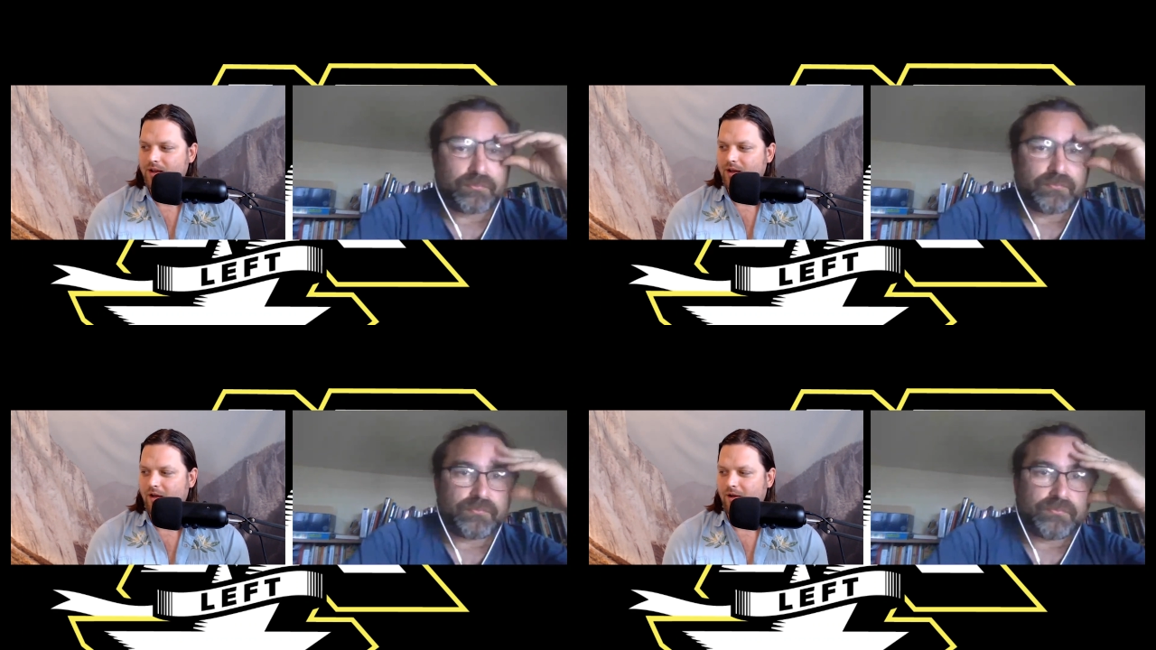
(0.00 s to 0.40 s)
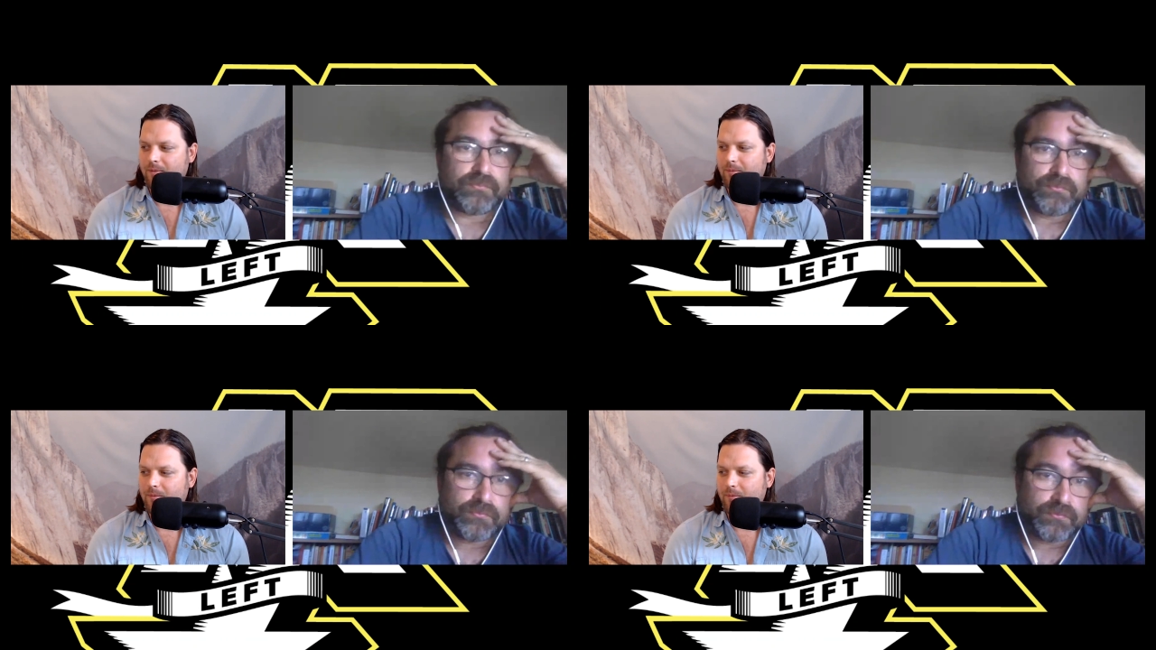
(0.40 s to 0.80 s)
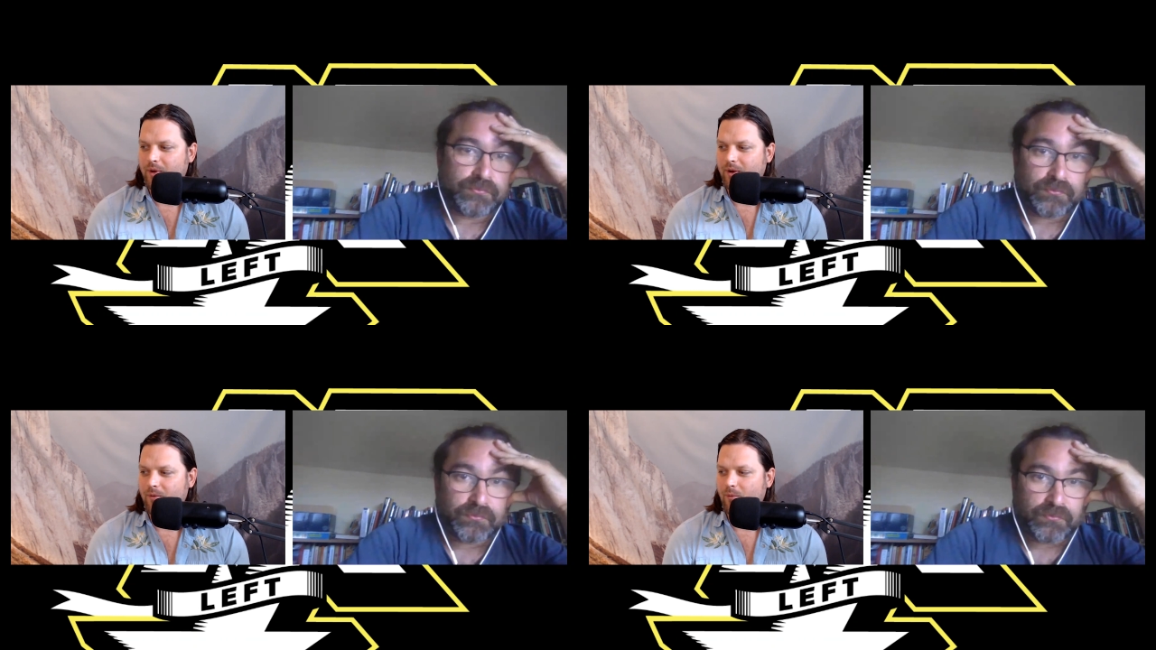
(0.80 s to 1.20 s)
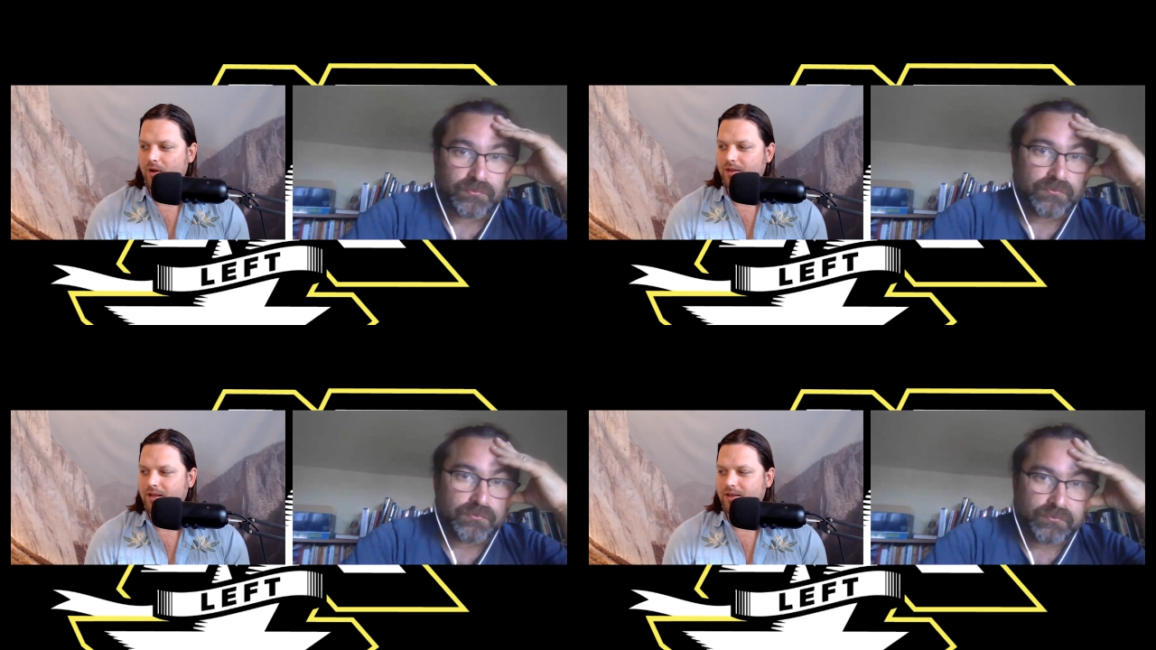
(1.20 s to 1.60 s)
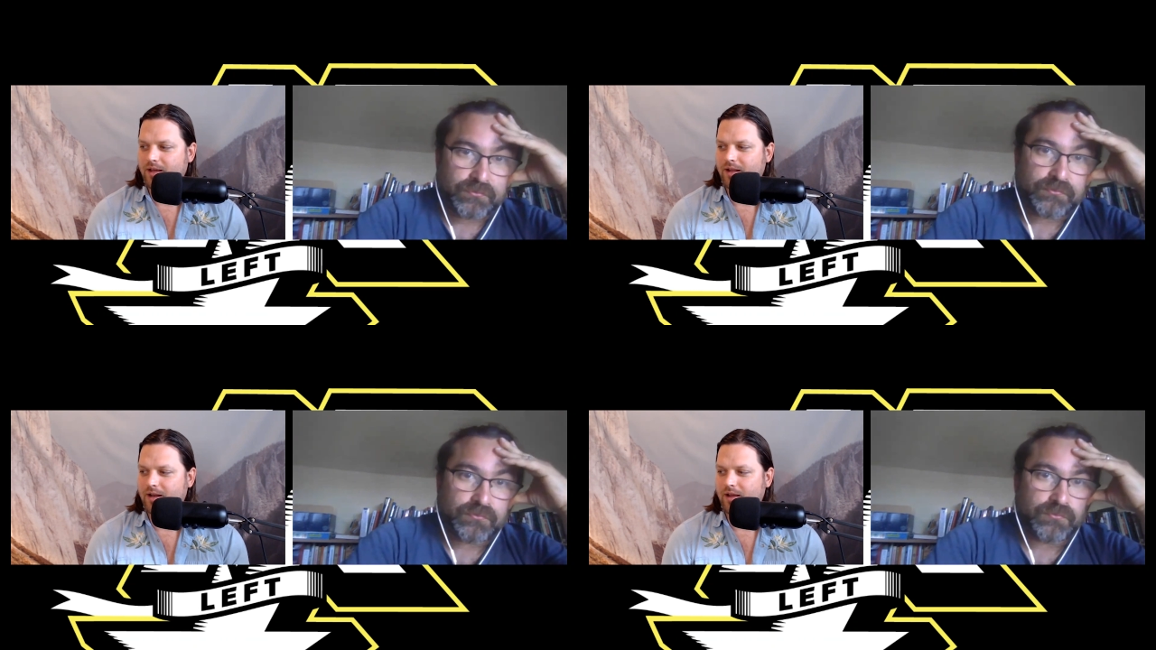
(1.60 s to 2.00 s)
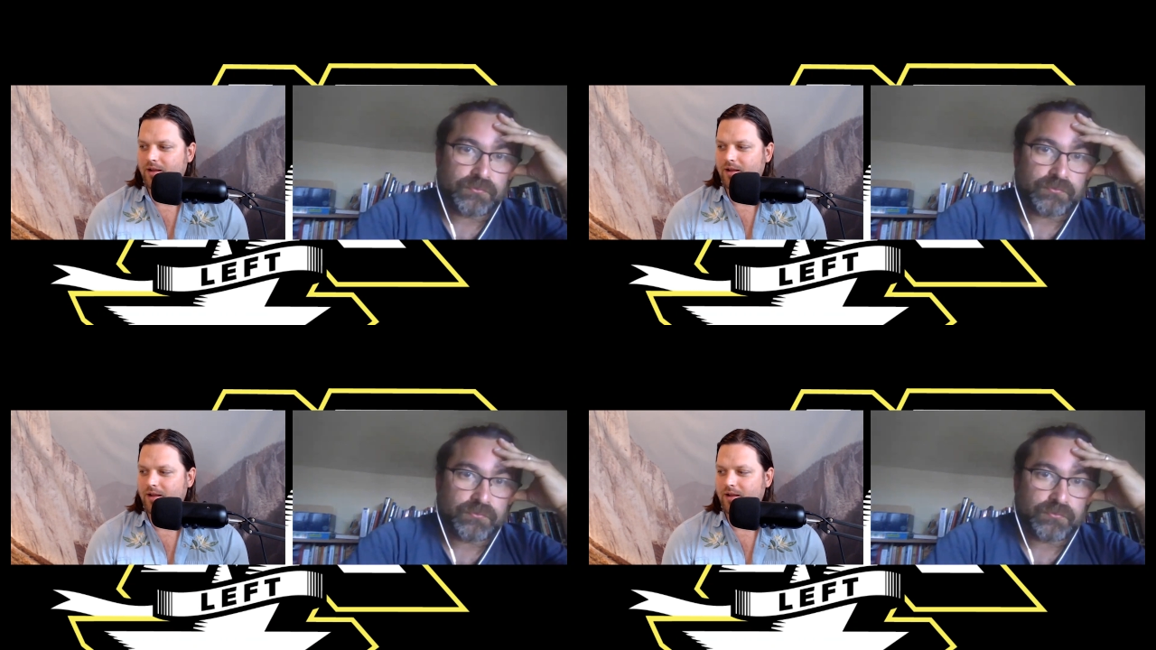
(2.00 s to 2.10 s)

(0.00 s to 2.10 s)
Speaker 1: Um, but one thing that